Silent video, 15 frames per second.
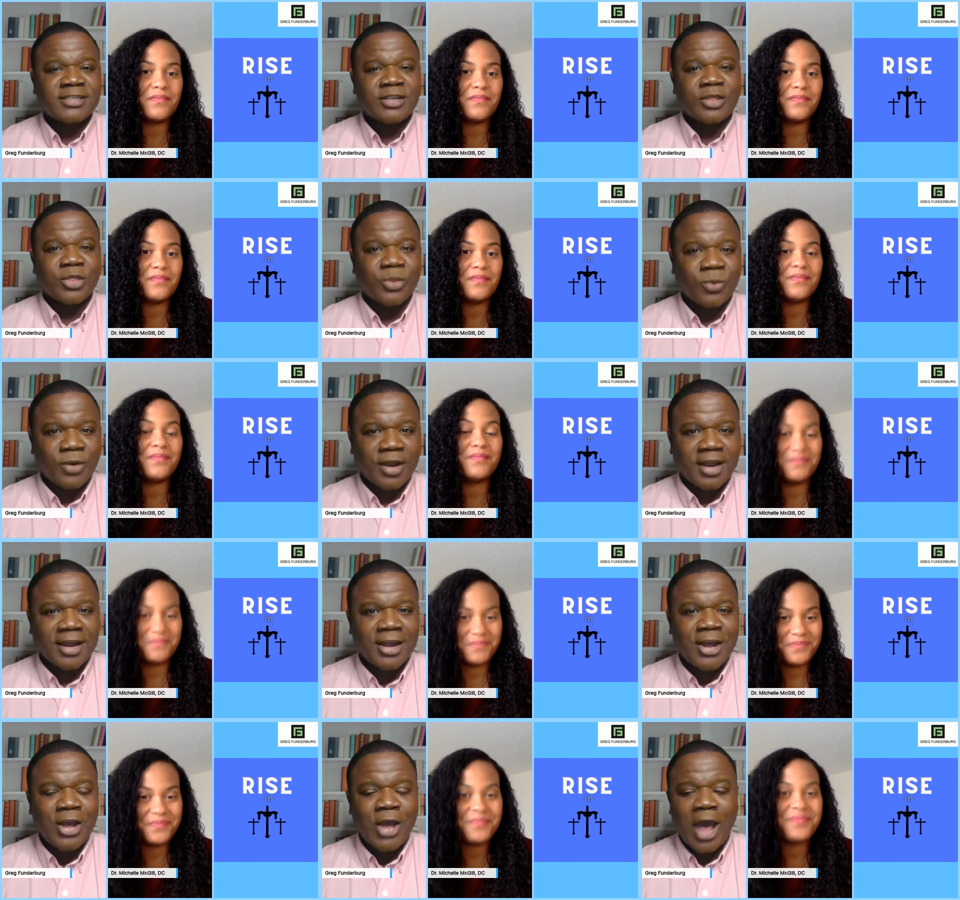Speaker 1: in three
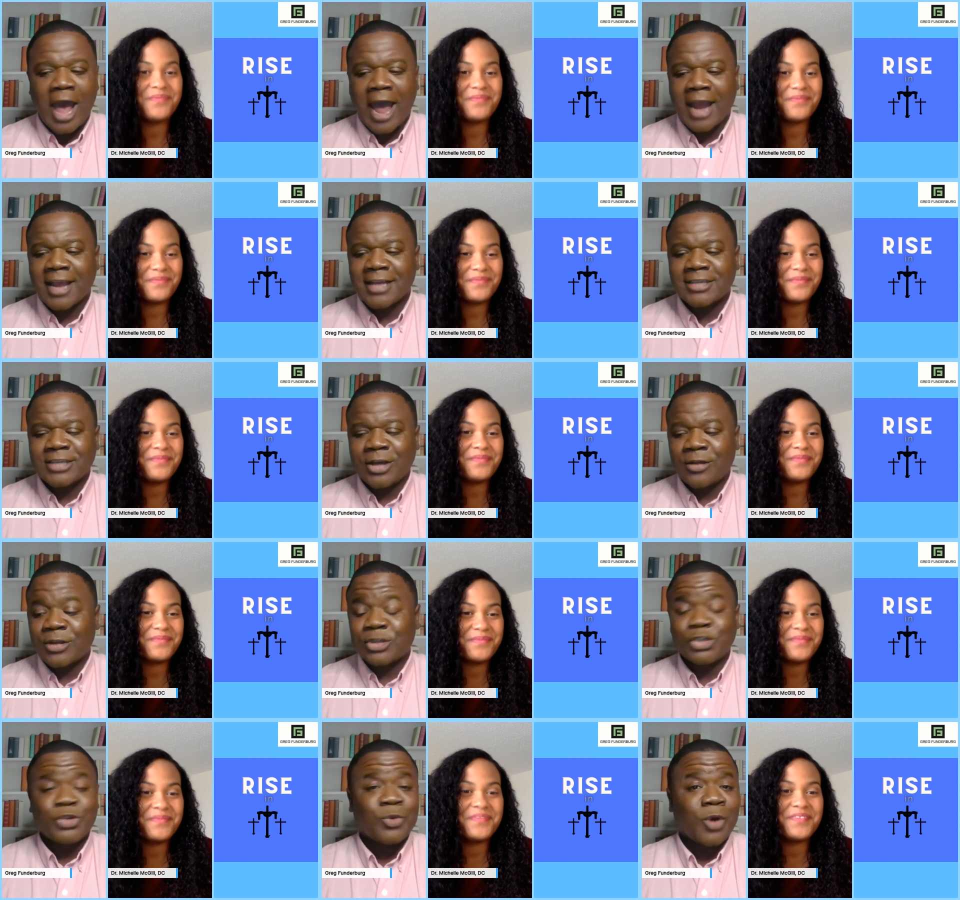I can tell that
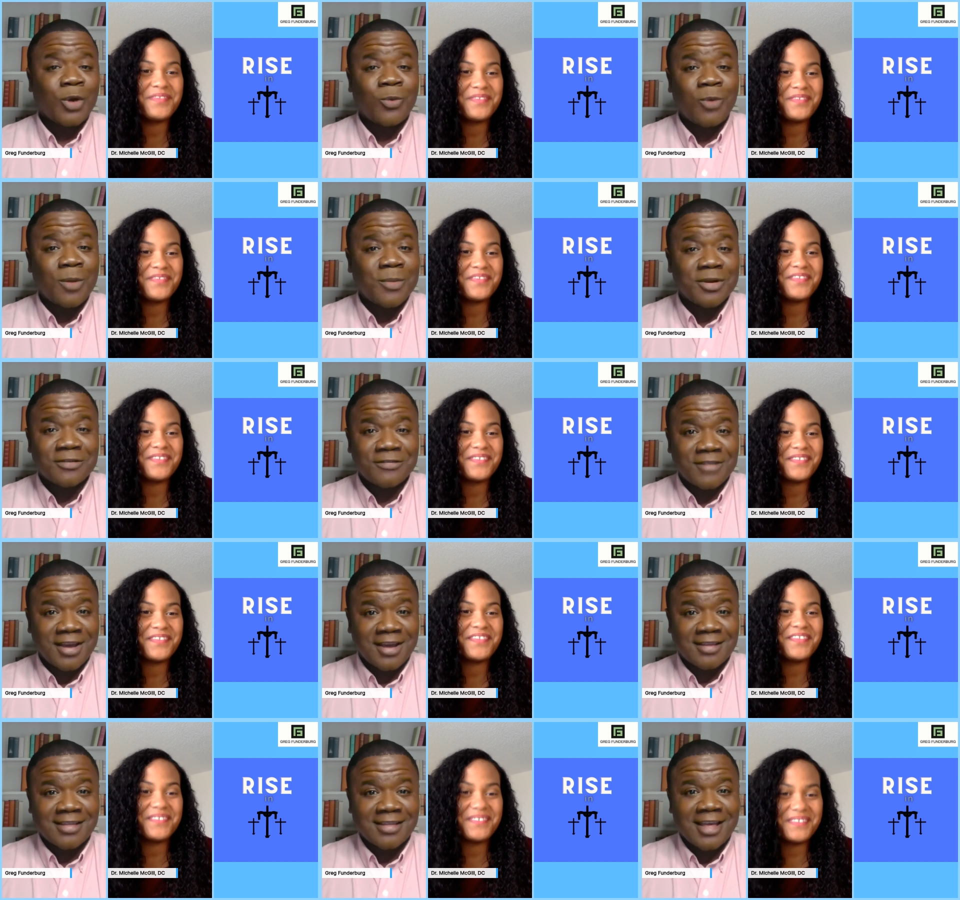you are a woman of
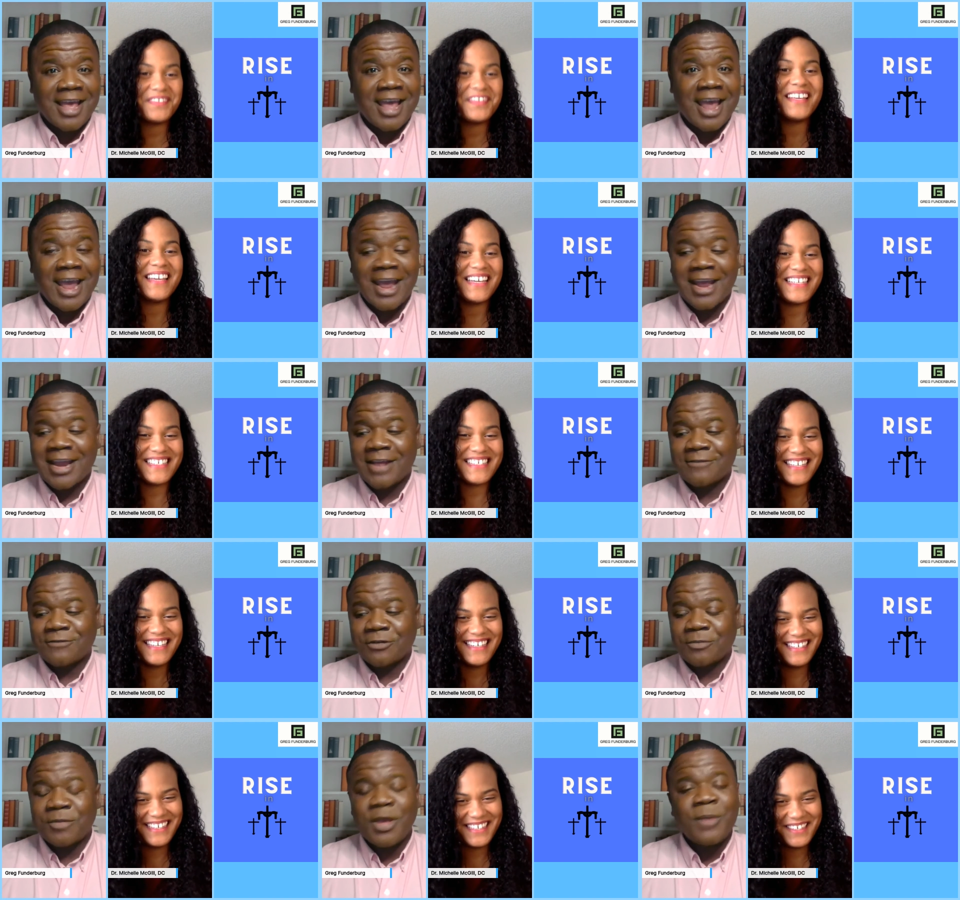faith. And yeah. for
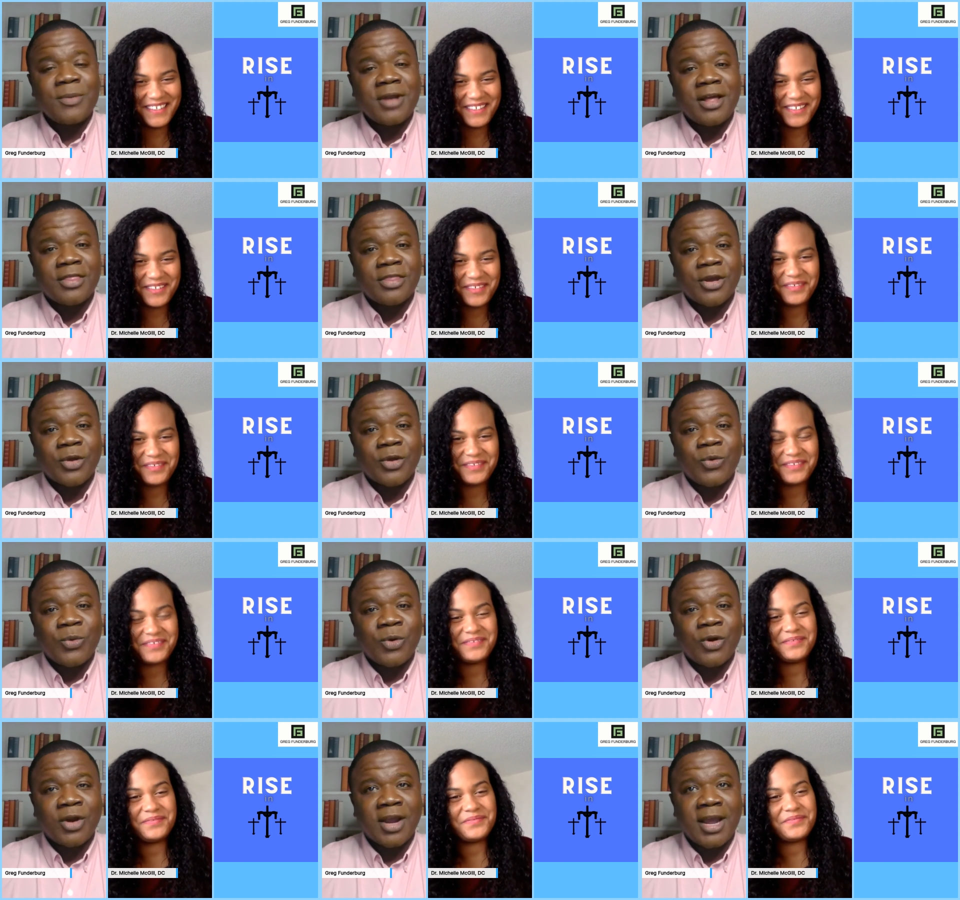people out there who
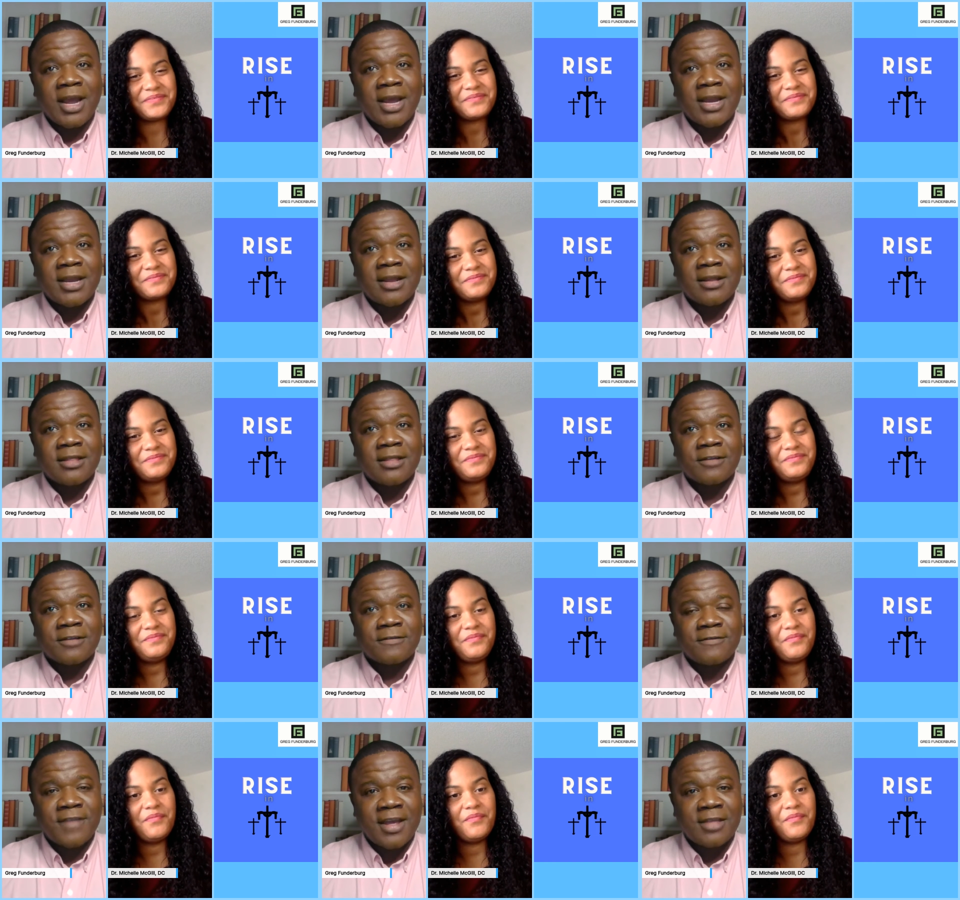are in their
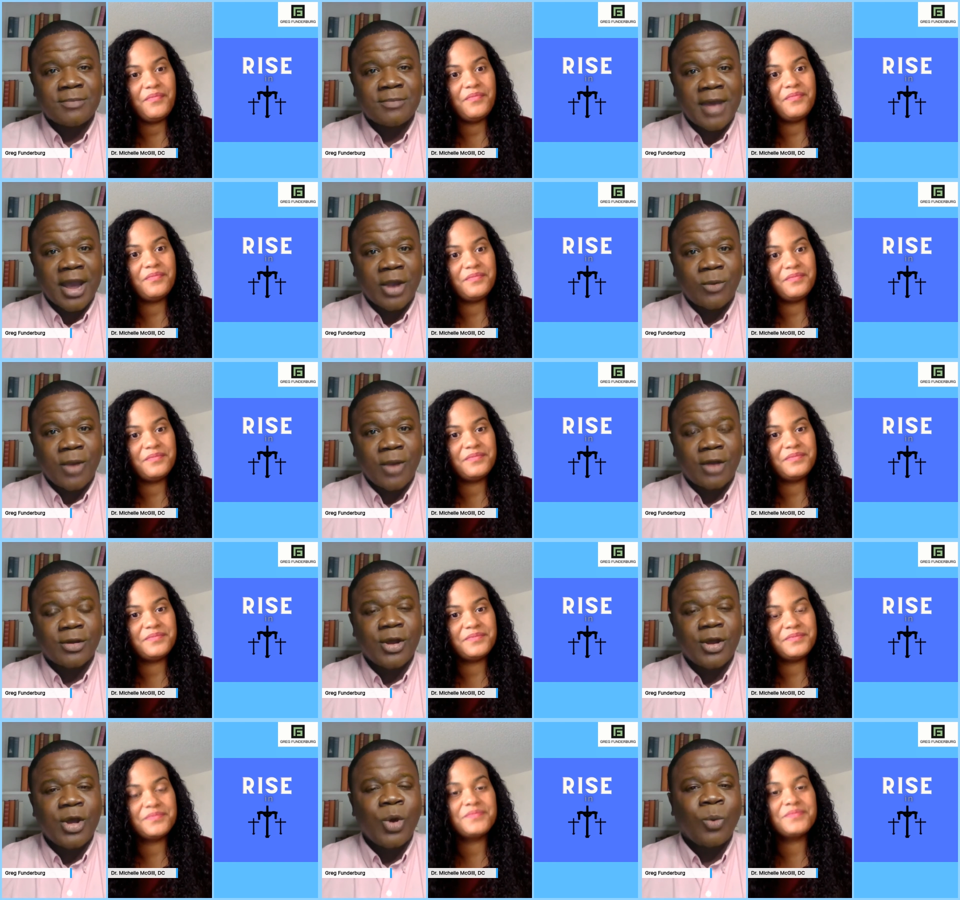faith background,
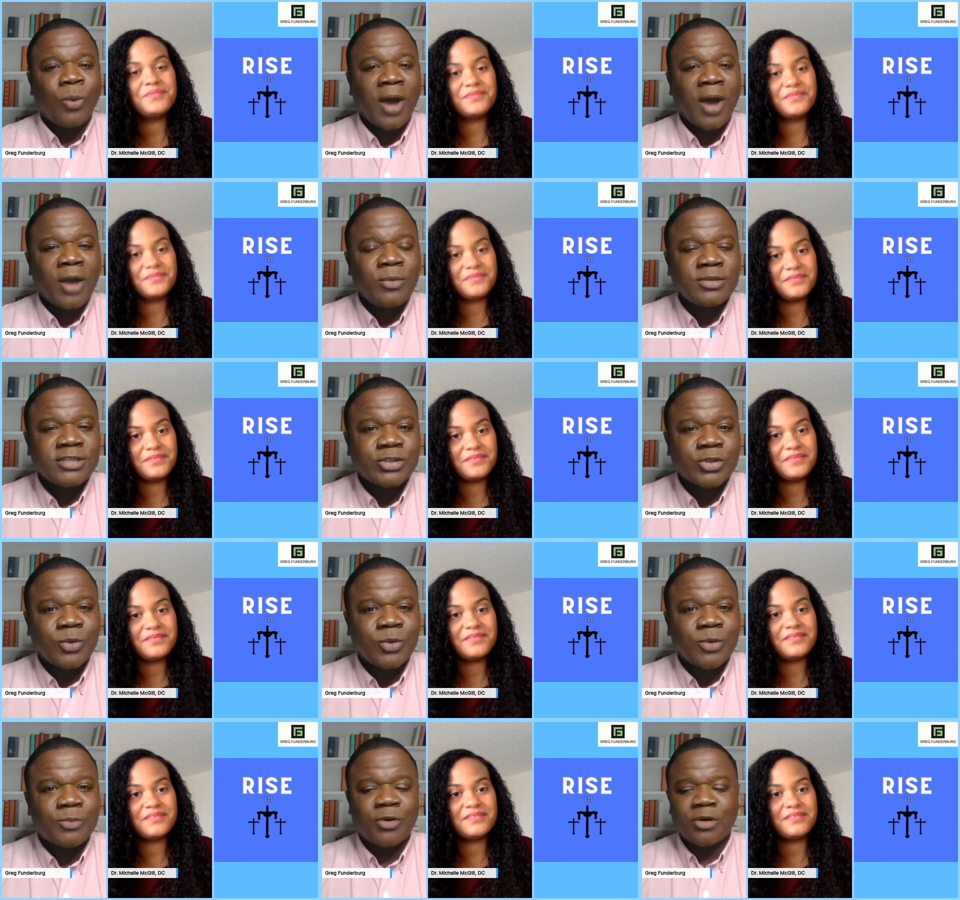why was it so
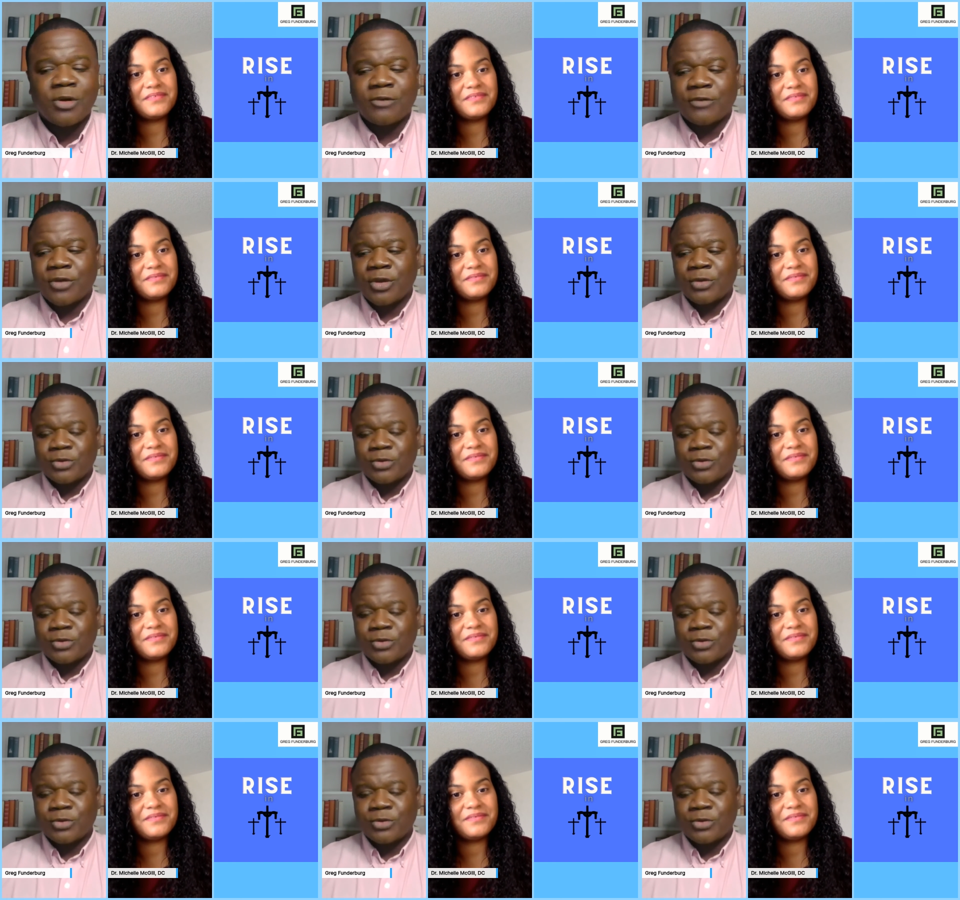important for you